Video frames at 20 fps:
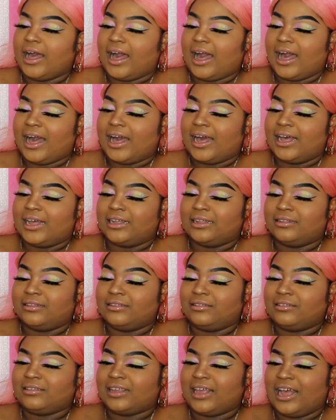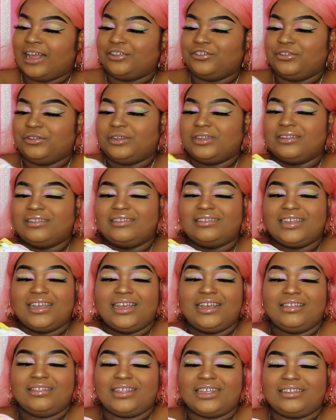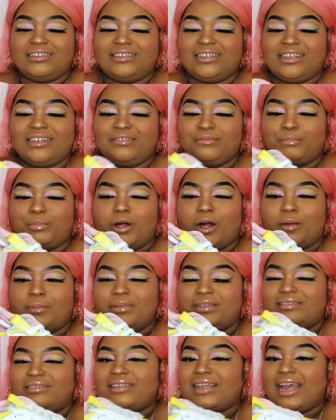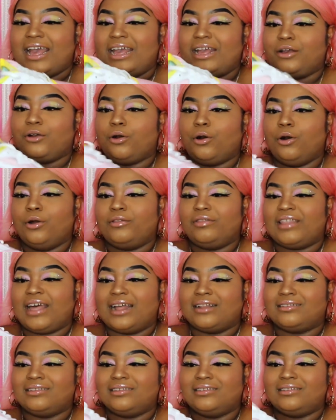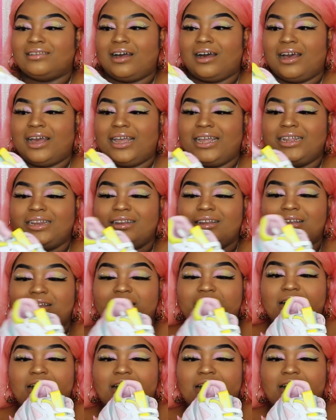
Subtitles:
and as you can see, this is Barbie's take on that design.